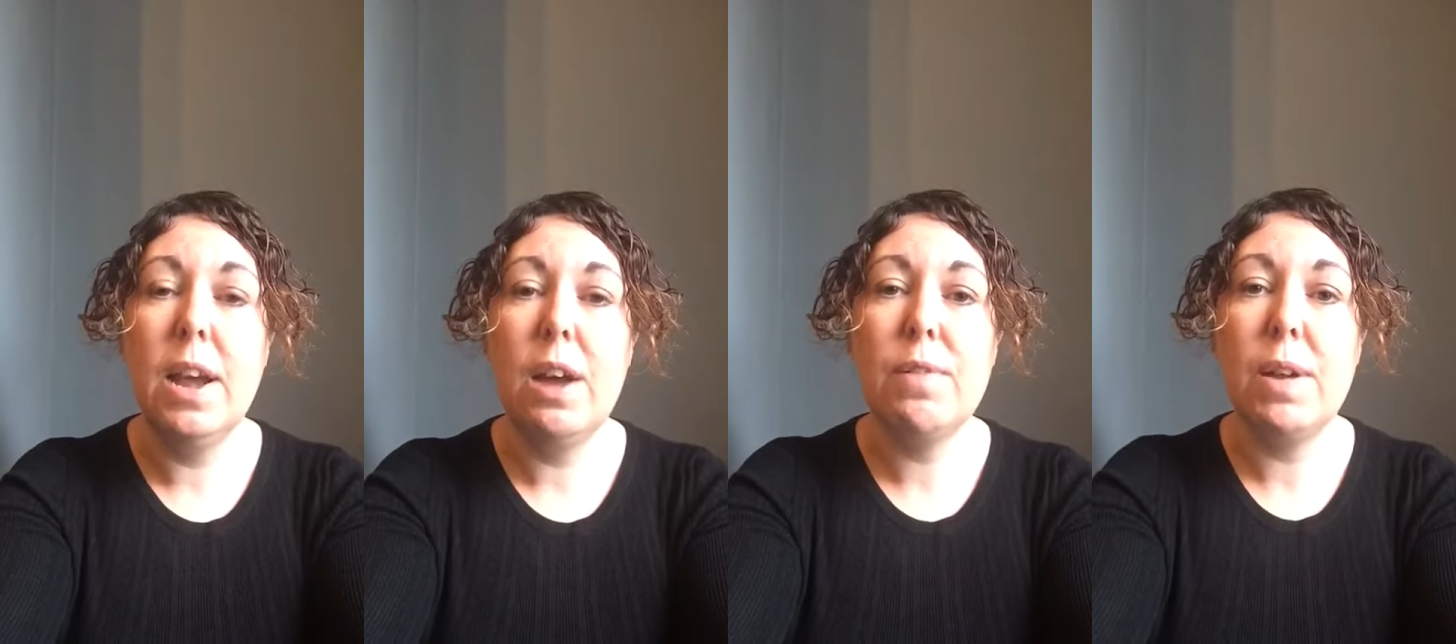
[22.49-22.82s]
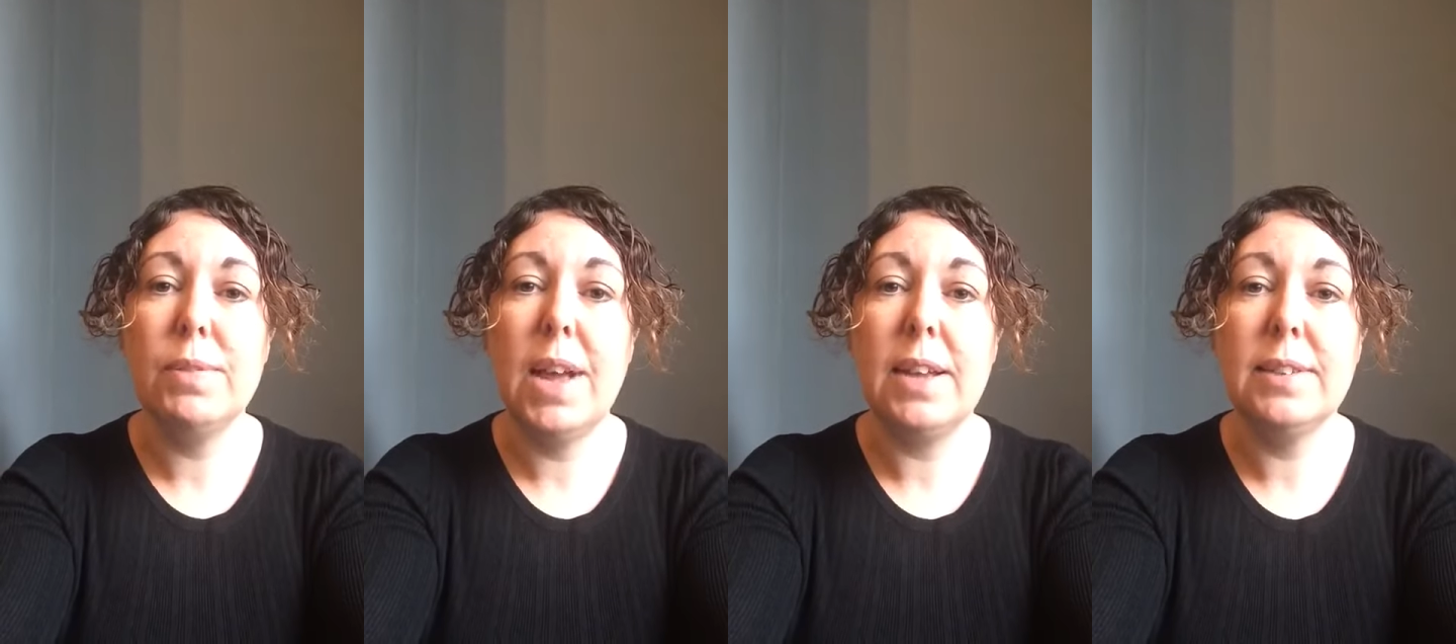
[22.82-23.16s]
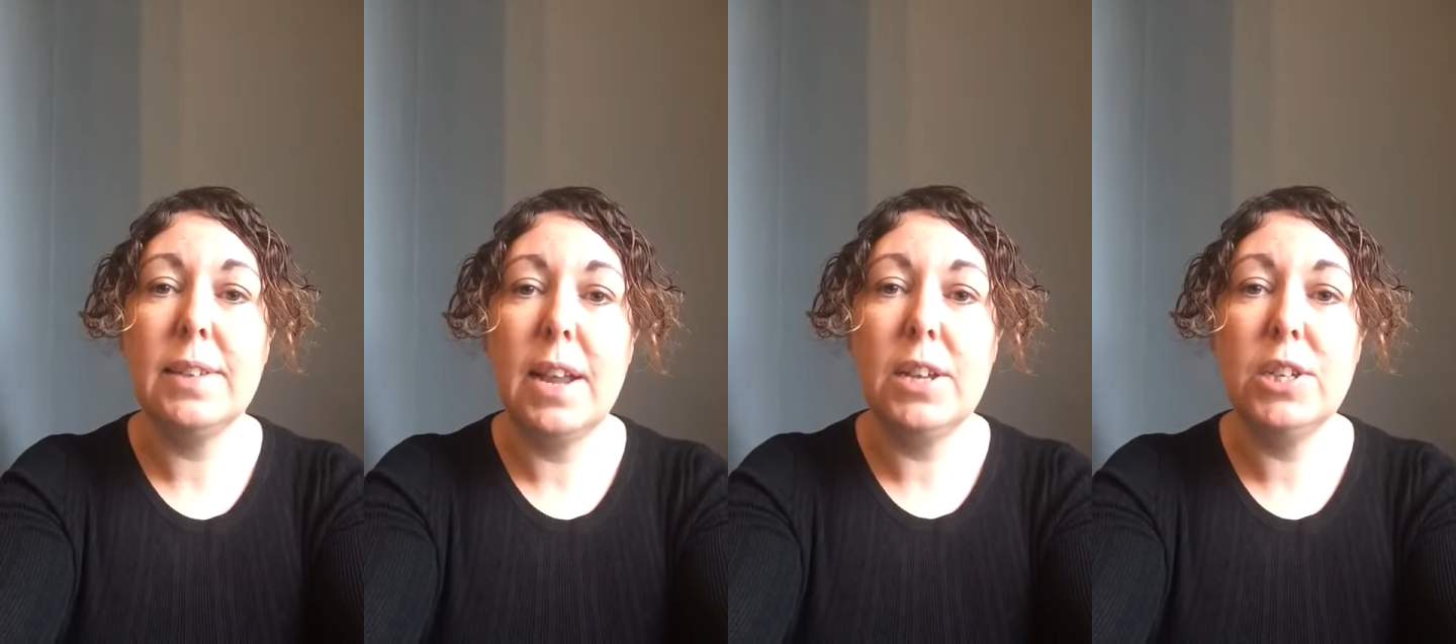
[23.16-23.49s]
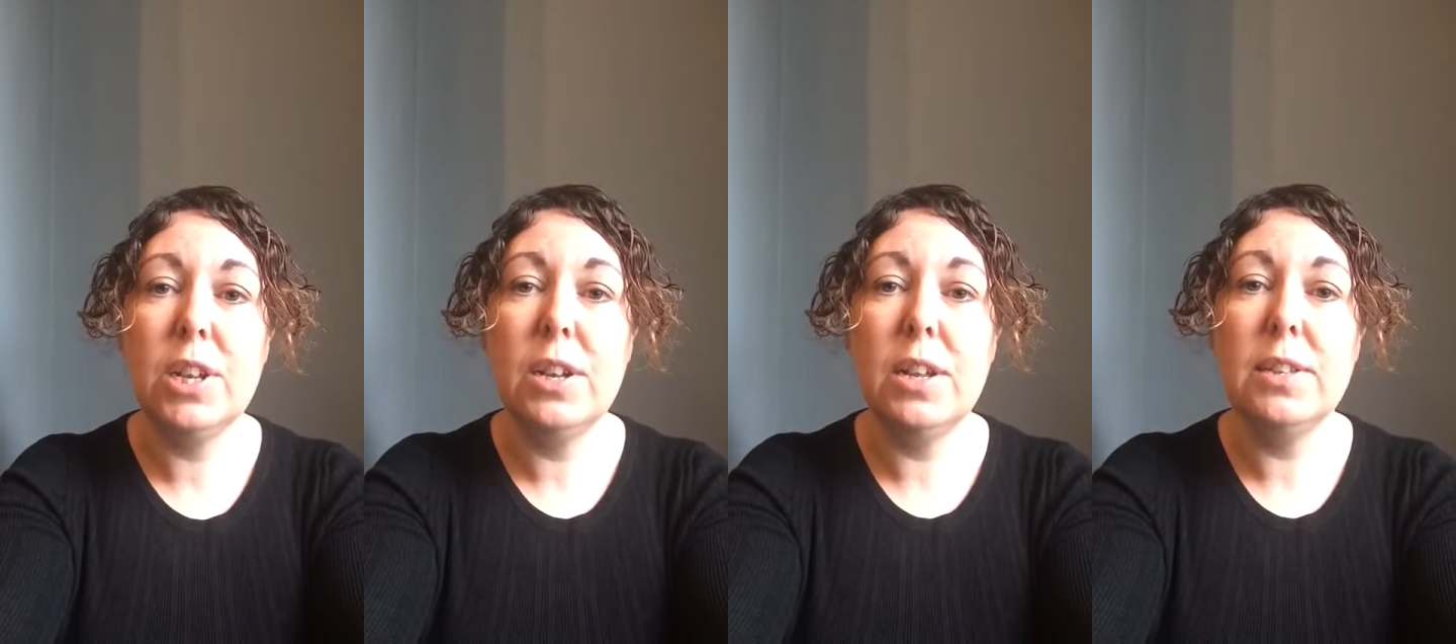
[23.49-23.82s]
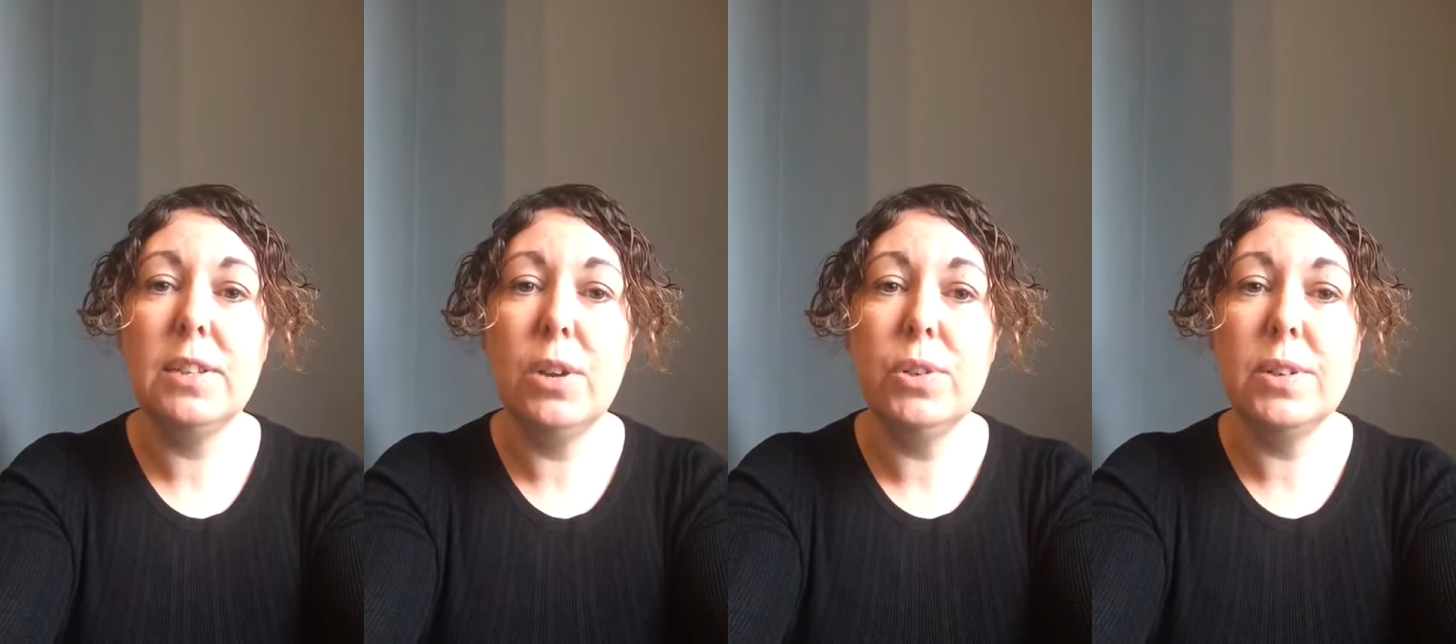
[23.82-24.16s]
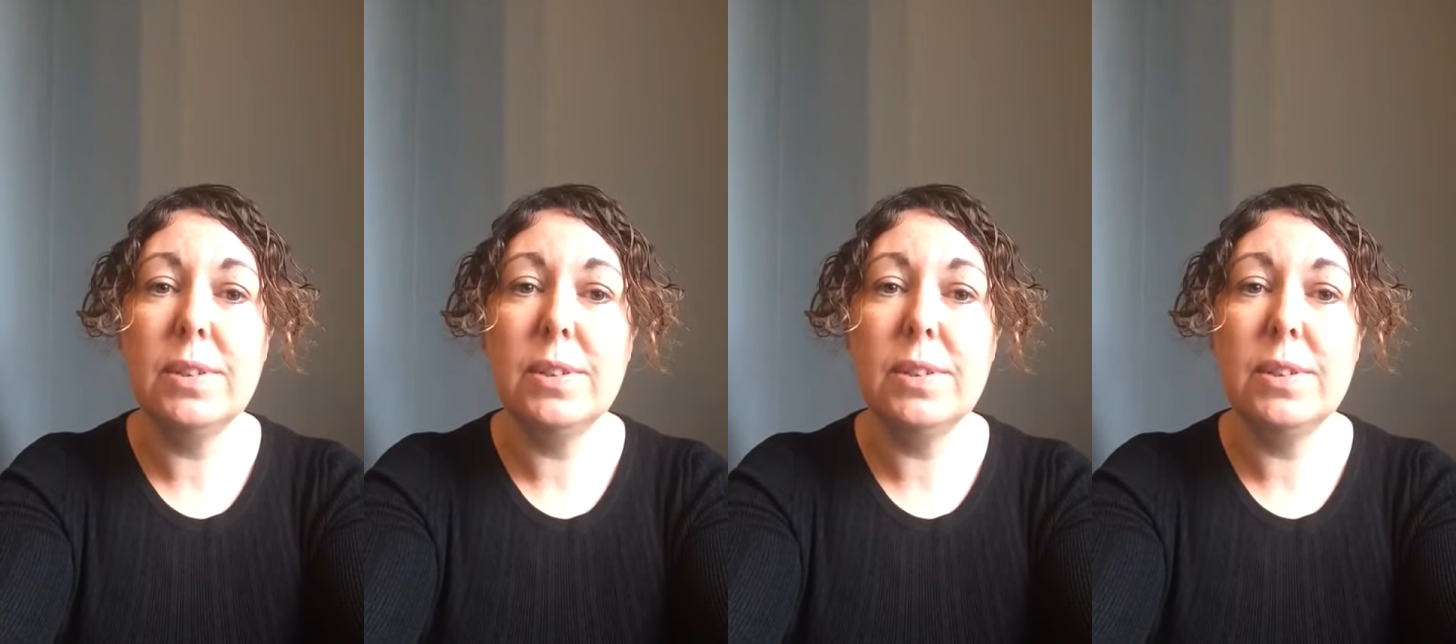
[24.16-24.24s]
around isolation and social